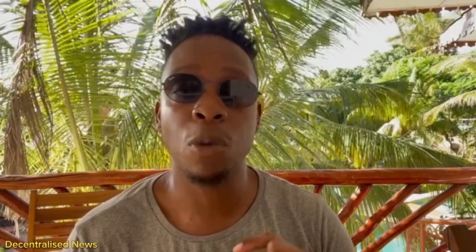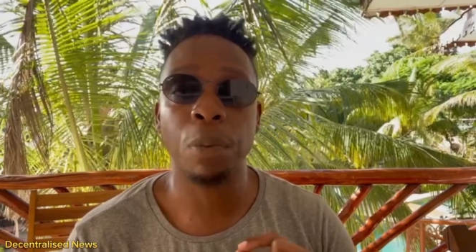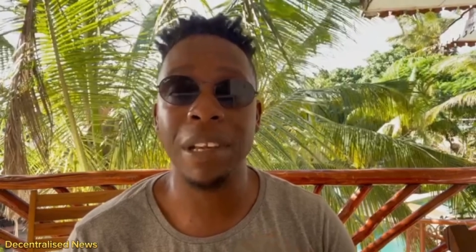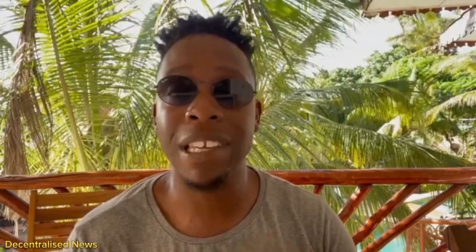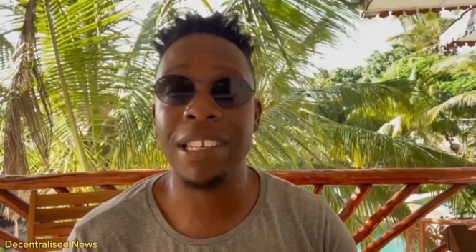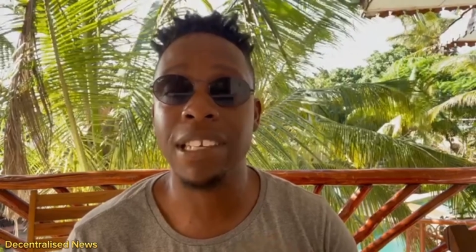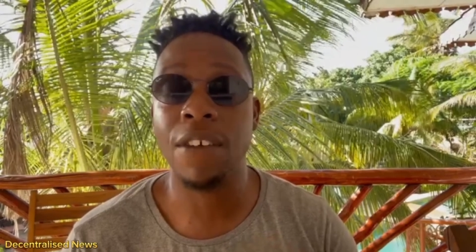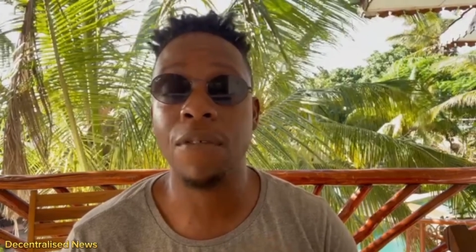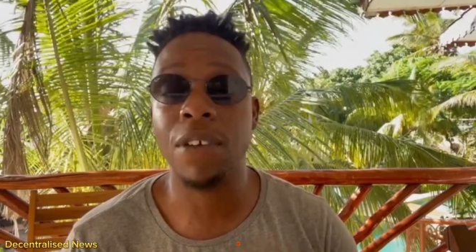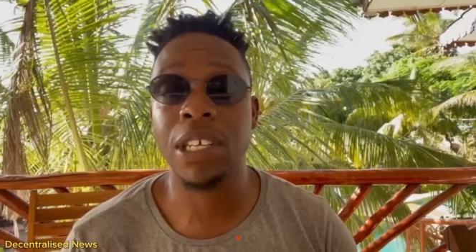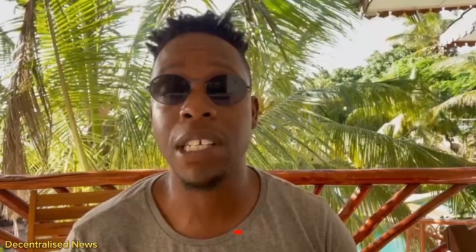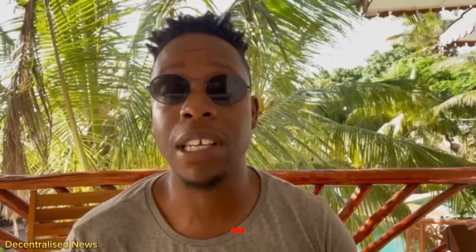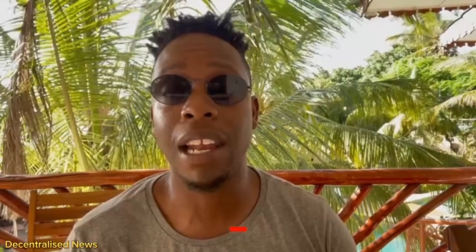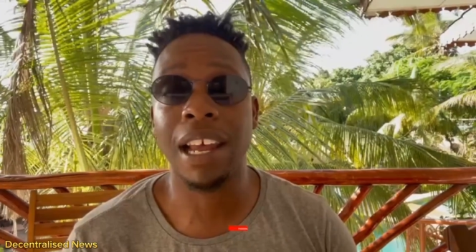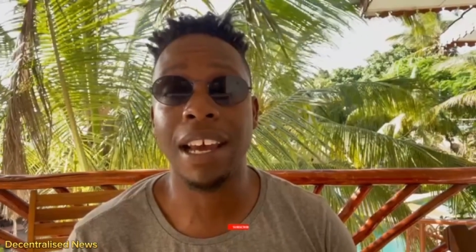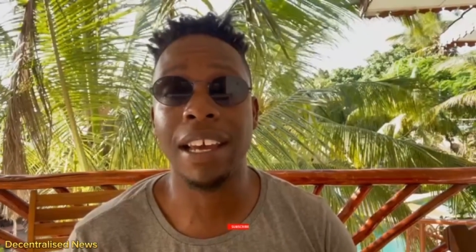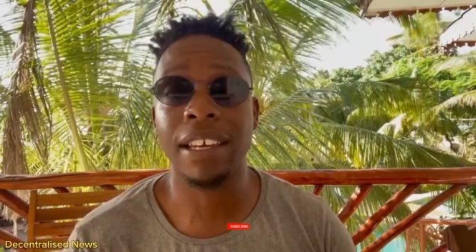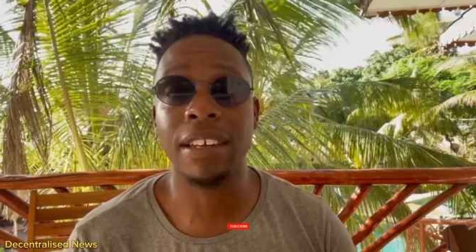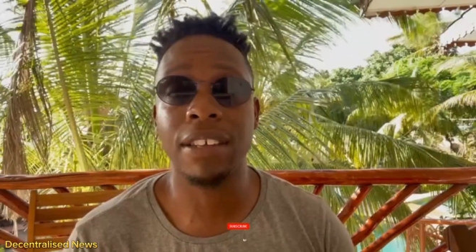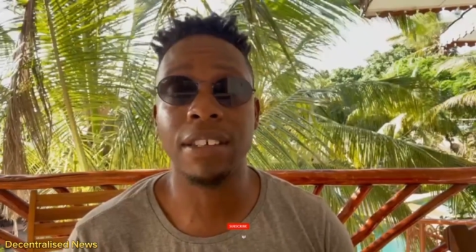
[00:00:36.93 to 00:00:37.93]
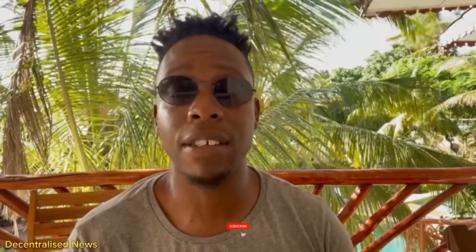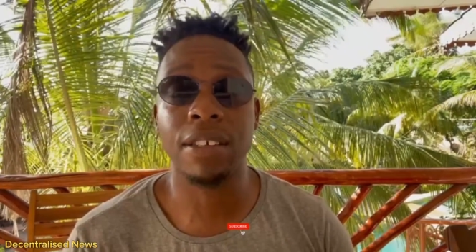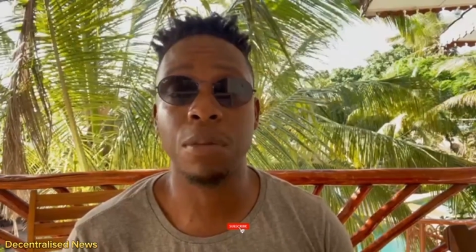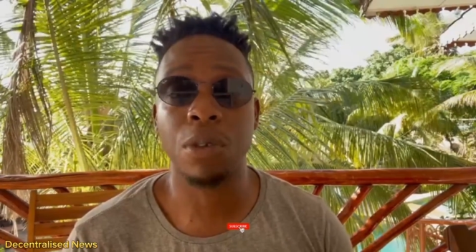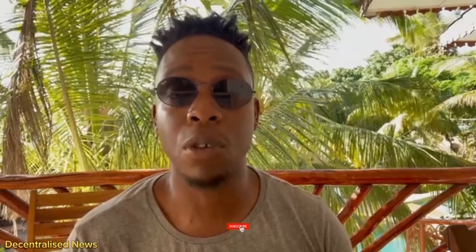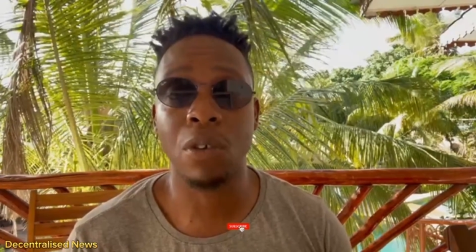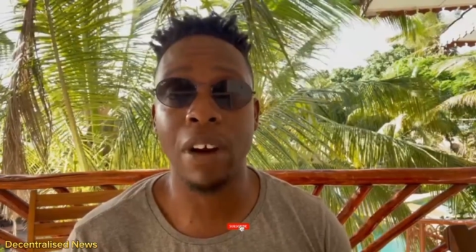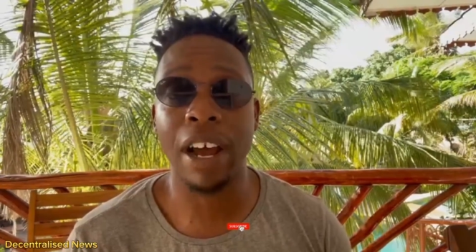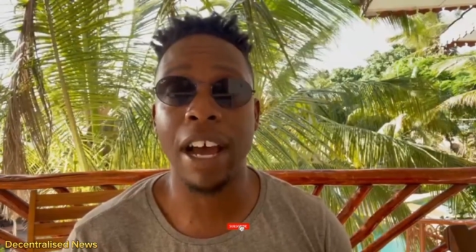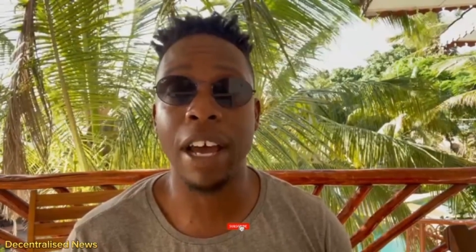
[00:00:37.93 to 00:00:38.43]
please give us a like and a
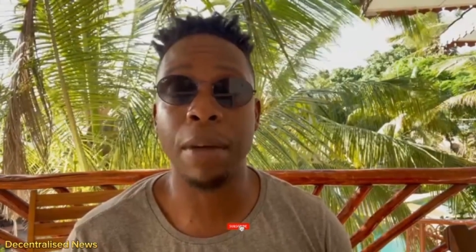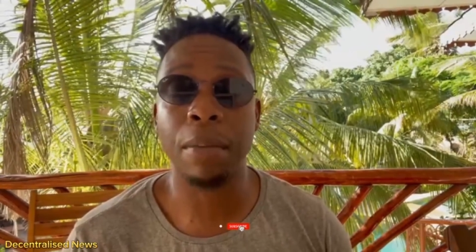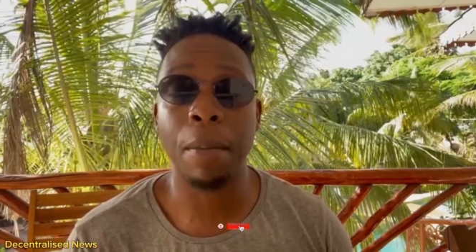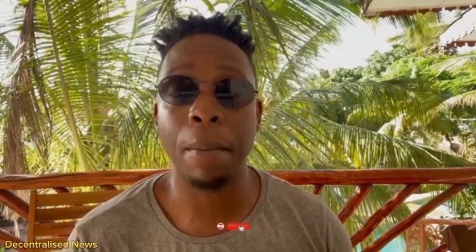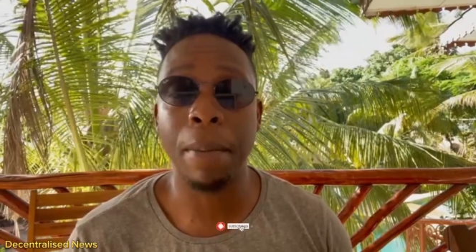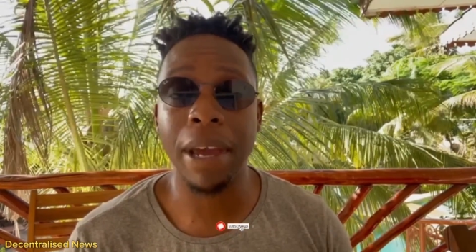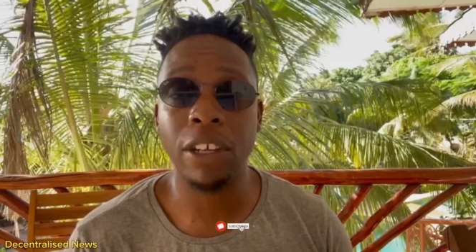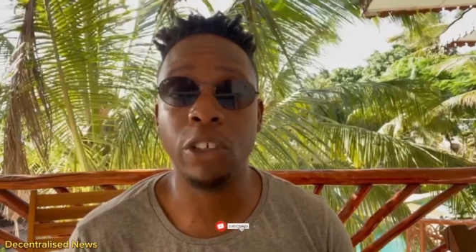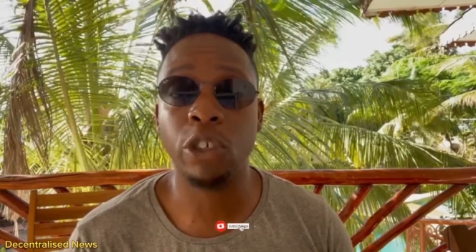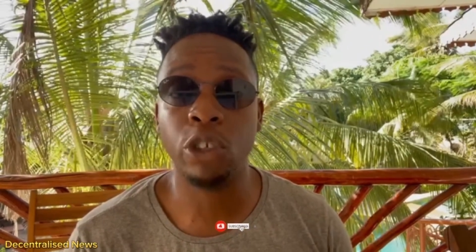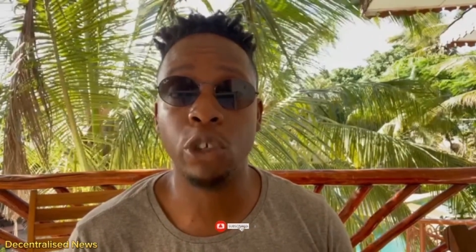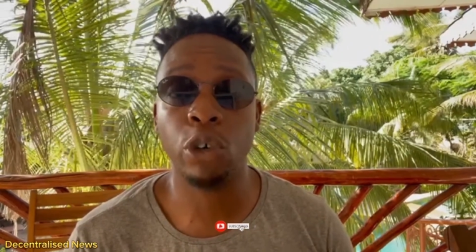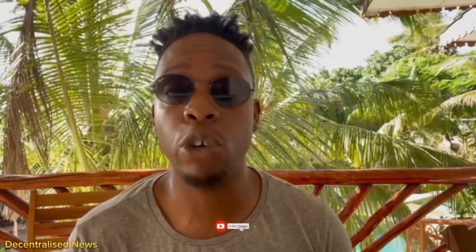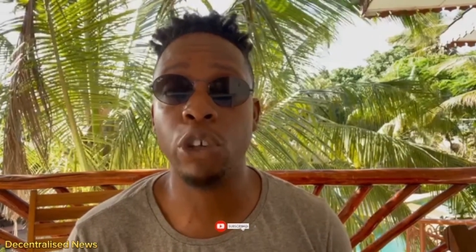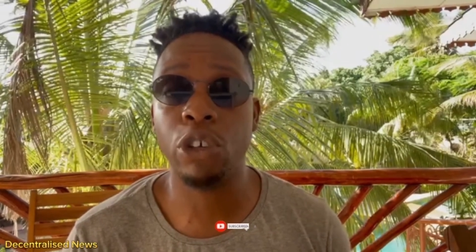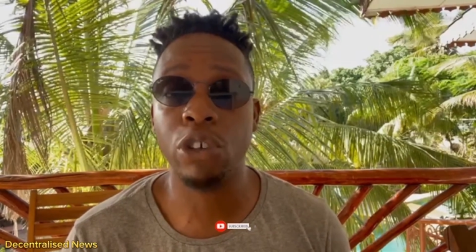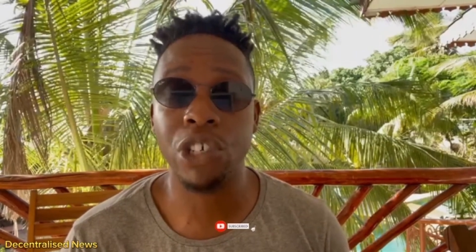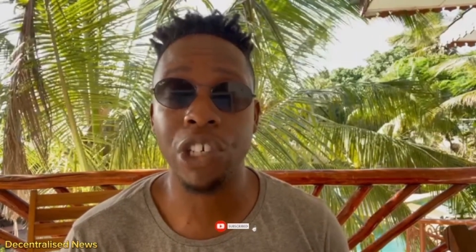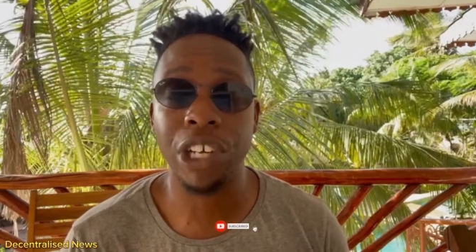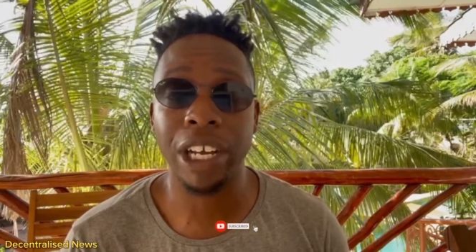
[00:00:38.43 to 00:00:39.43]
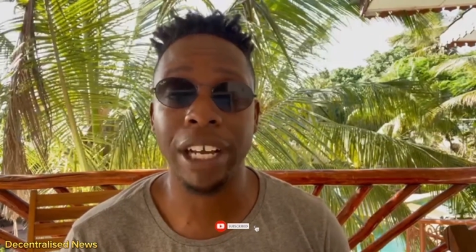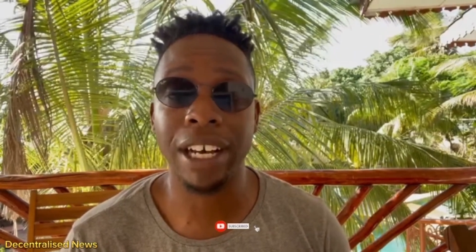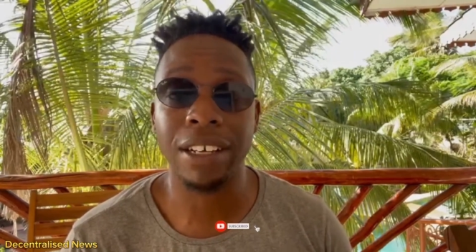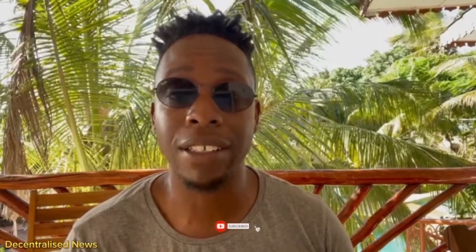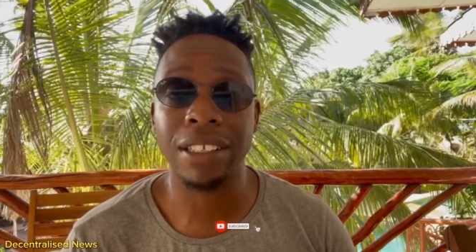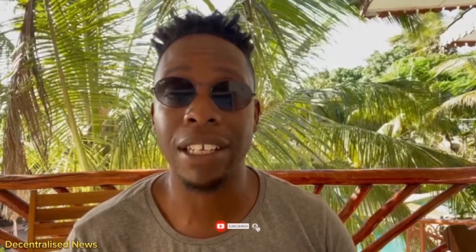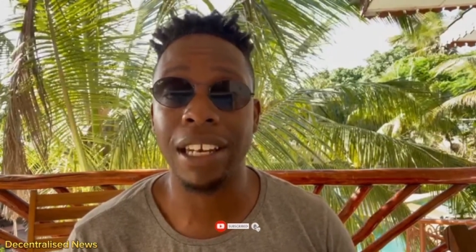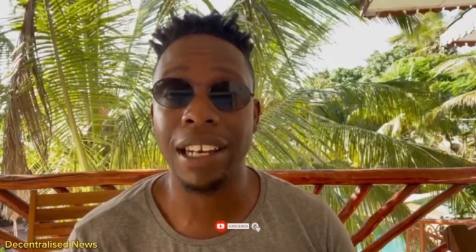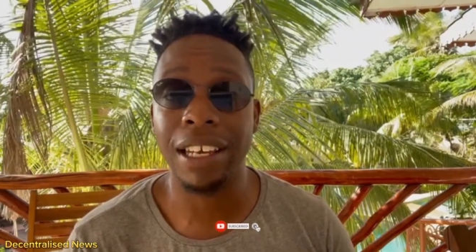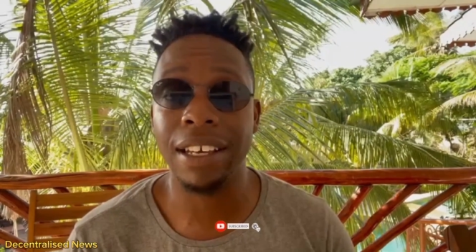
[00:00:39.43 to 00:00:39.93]
subscribe. Make sure you check
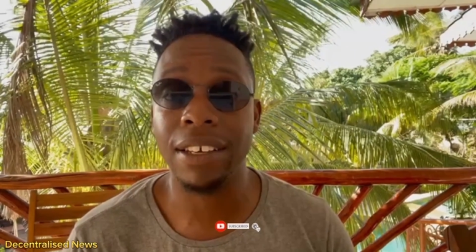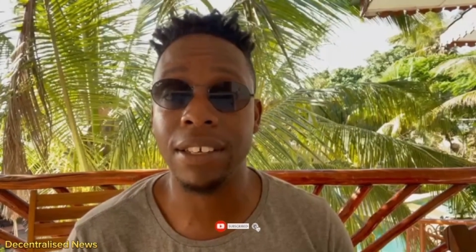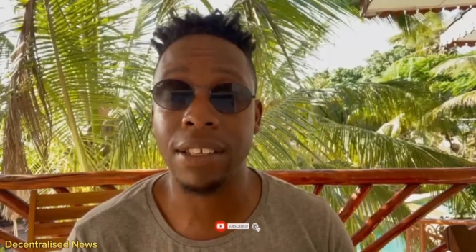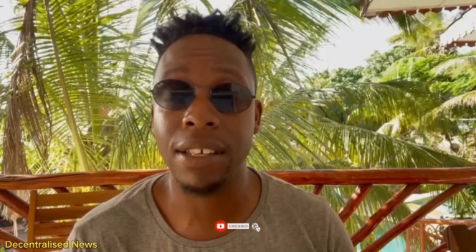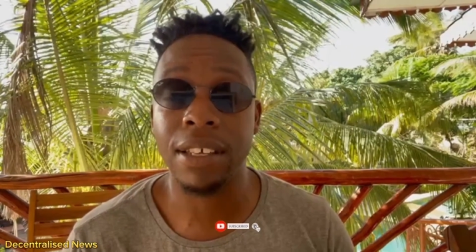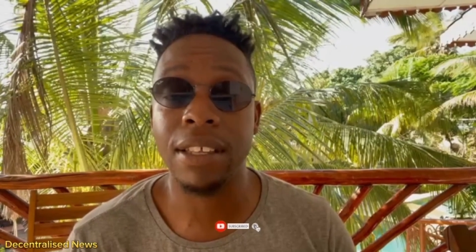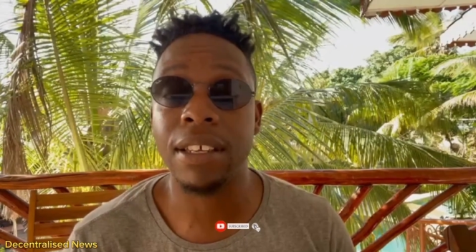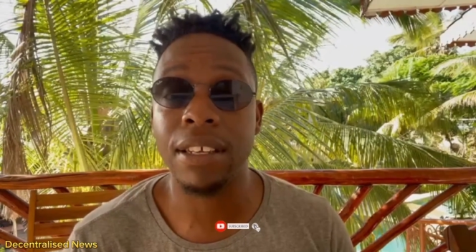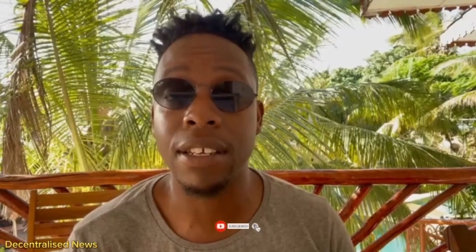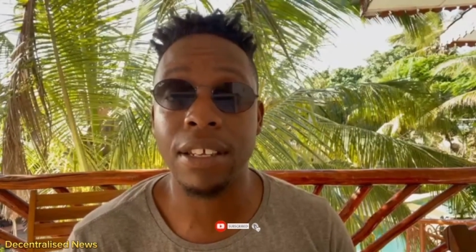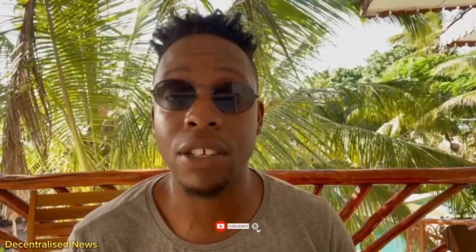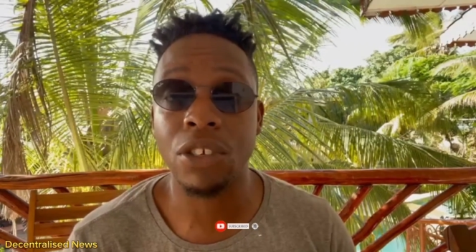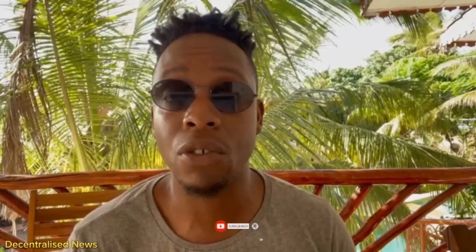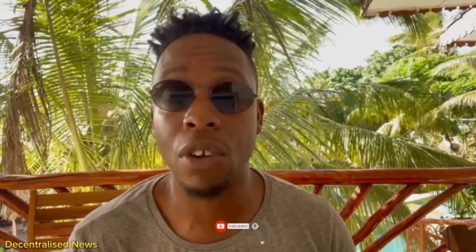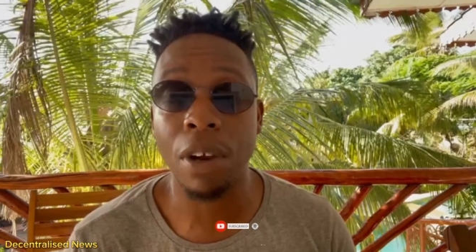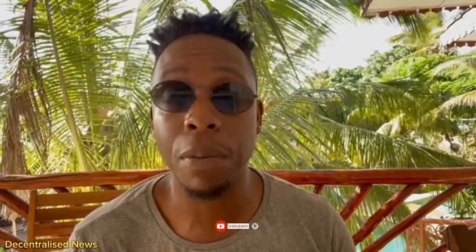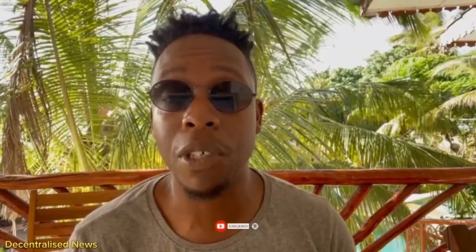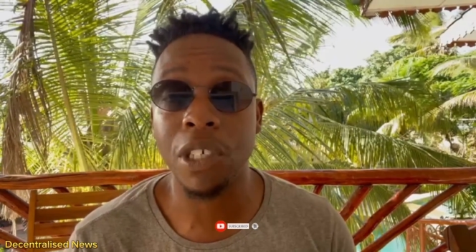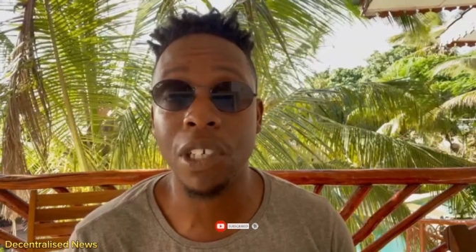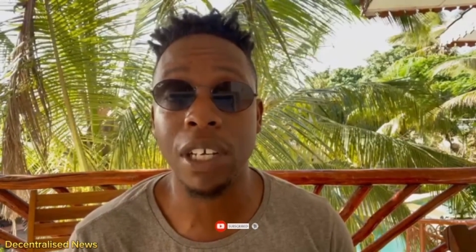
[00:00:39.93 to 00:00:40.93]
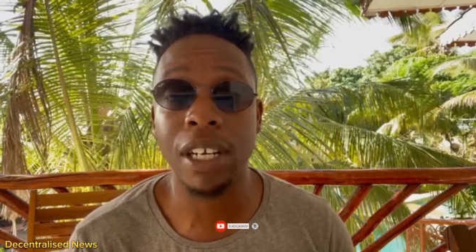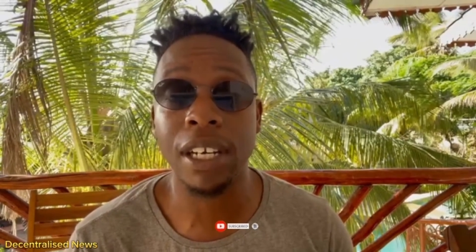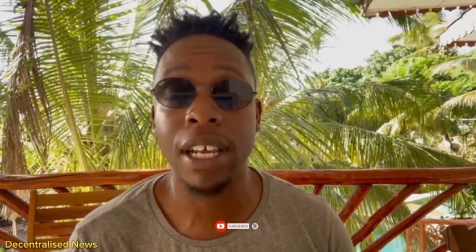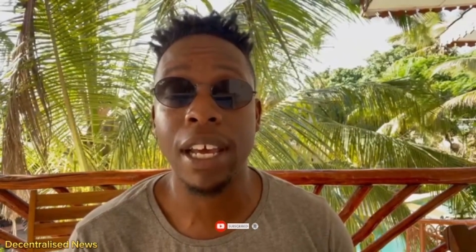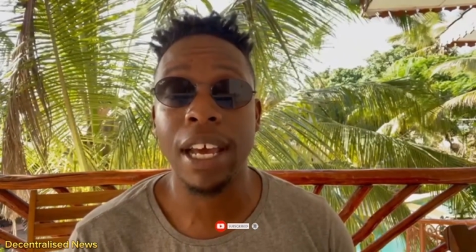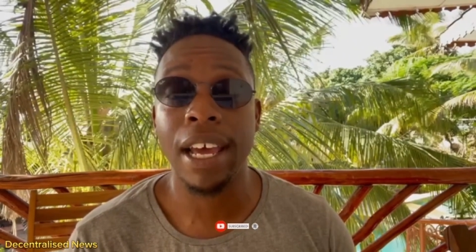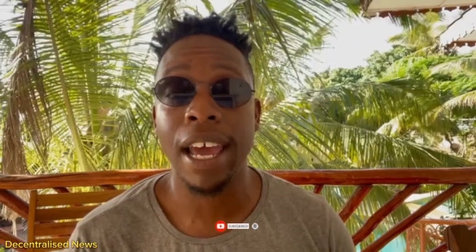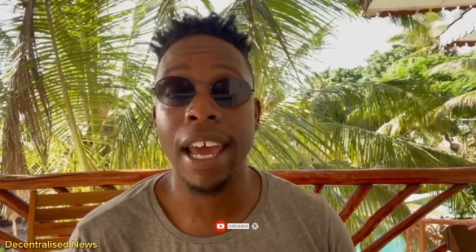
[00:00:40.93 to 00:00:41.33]
out the links in the description